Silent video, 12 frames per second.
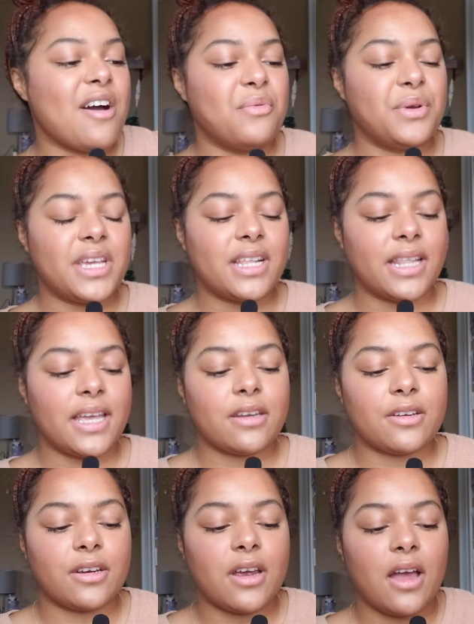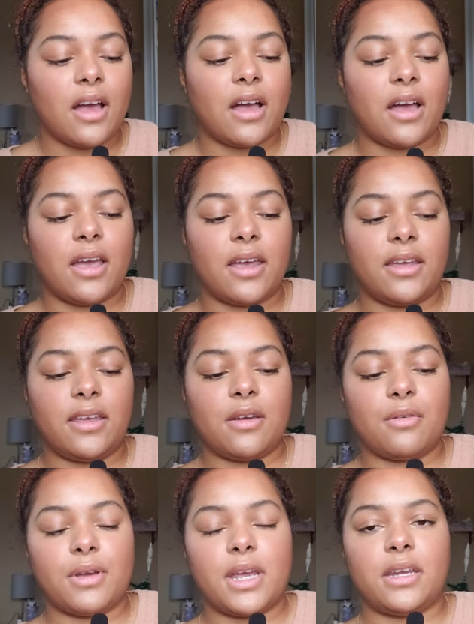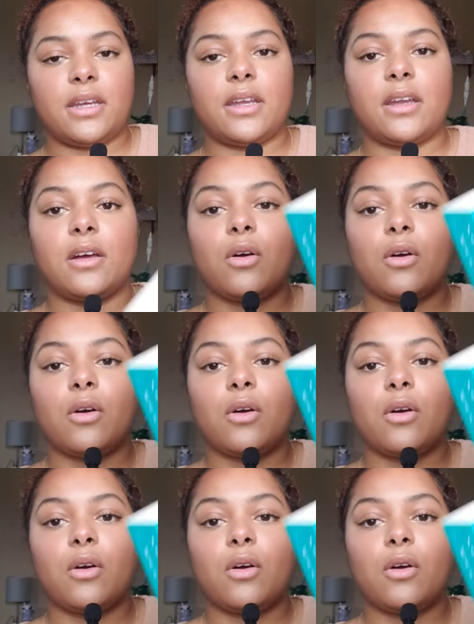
a week later, I rated